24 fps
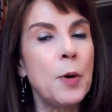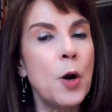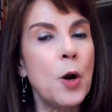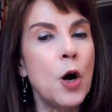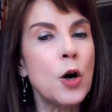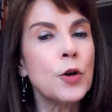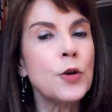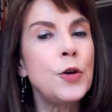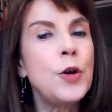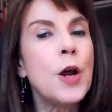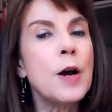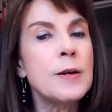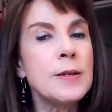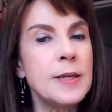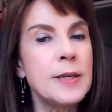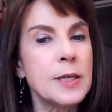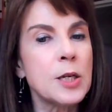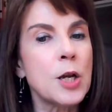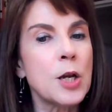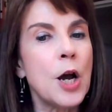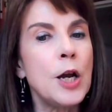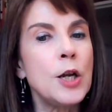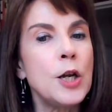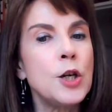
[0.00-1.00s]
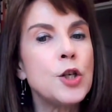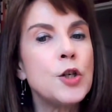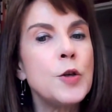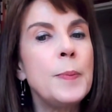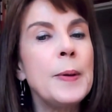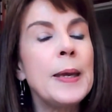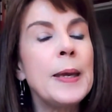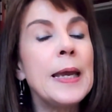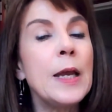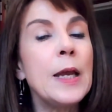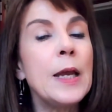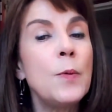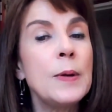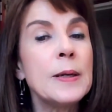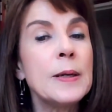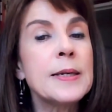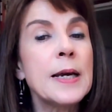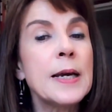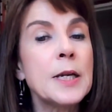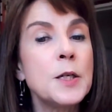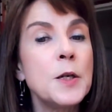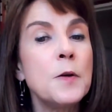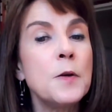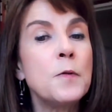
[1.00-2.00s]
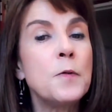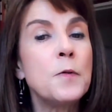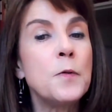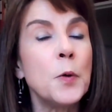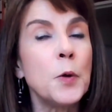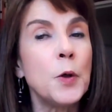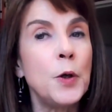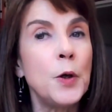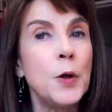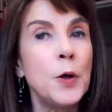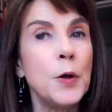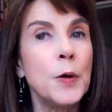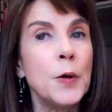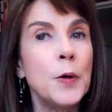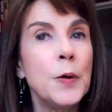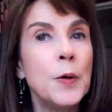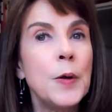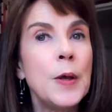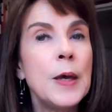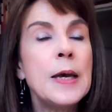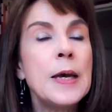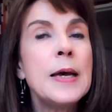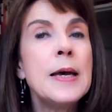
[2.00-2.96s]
blocked nose is going to be irritating for you.